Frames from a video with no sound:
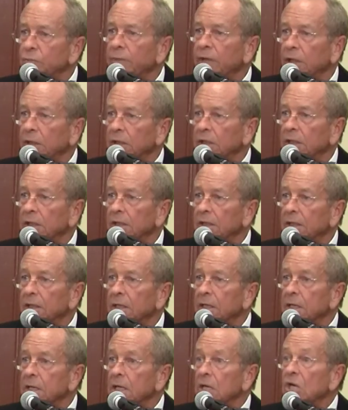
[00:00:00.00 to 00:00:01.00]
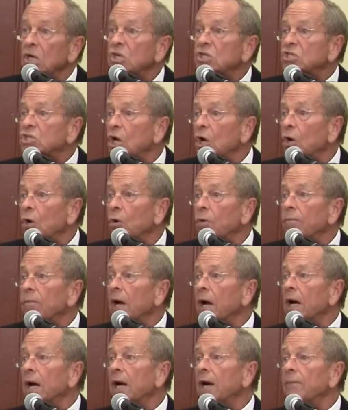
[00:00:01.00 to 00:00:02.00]
million. So,
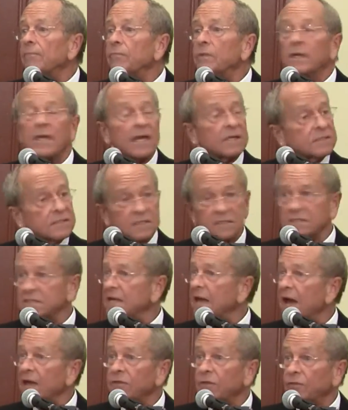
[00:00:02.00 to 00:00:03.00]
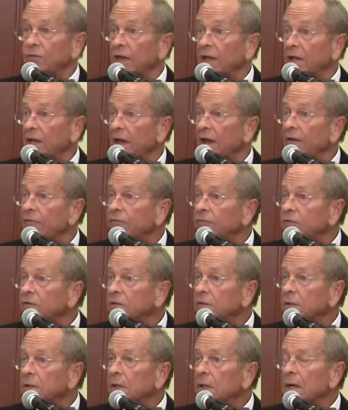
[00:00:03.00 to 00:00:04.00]
uh, yes, it's sad that they left.
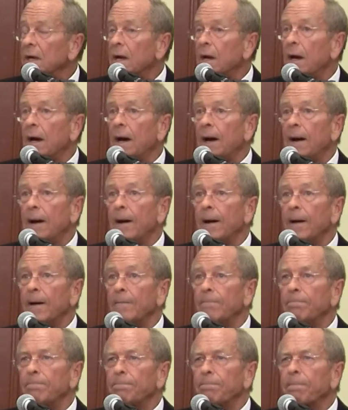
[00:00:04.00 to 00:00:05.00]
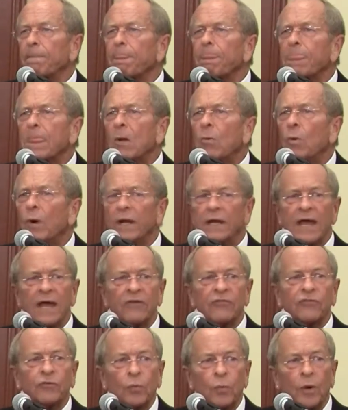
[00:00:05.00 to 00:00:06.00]
Um, one
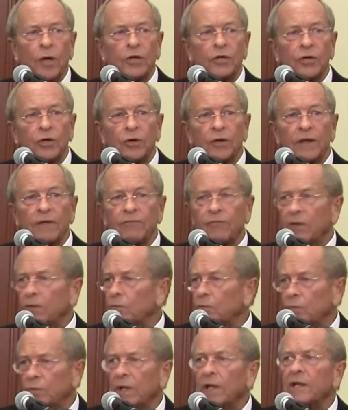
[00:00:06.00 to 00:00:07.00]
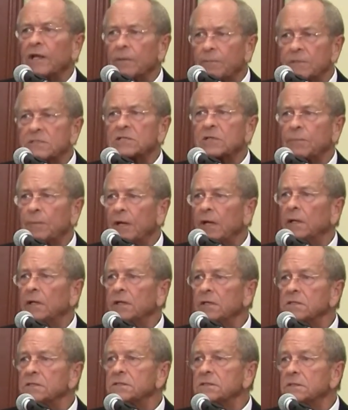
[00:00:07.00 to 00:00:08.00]
has to wonder if they were really
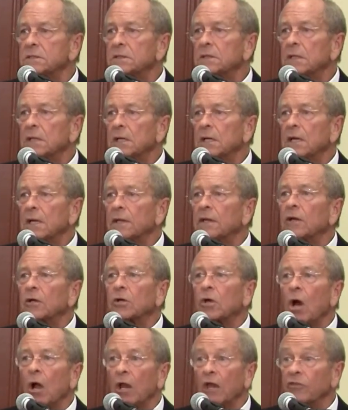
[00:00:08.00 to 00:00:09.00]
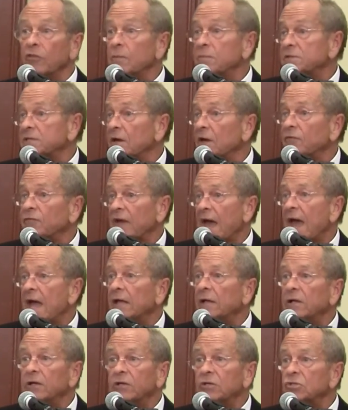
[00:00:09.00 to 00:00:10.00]
Episcopalians. They're calling themselves
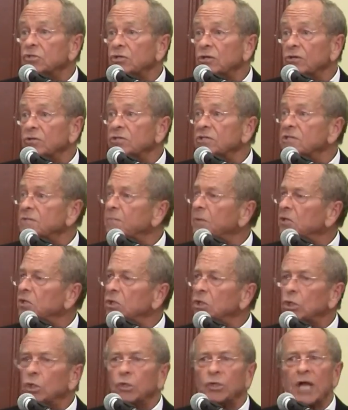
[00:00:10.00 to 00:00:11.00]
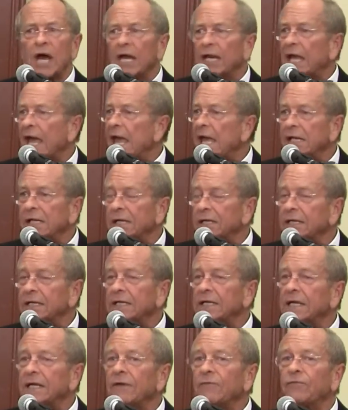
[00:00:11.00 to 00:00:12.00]
Anglican churches, but you're not
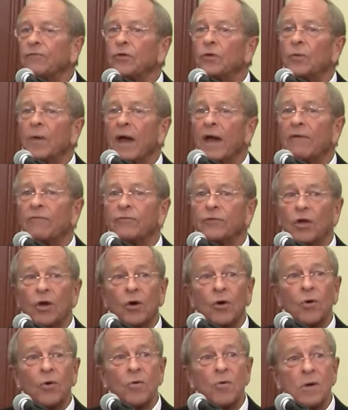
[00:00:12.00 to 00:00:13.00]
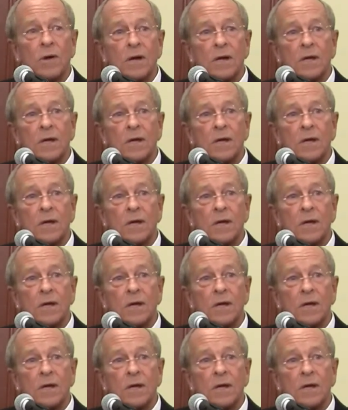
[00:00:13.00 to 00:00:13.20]
Anglican if you have no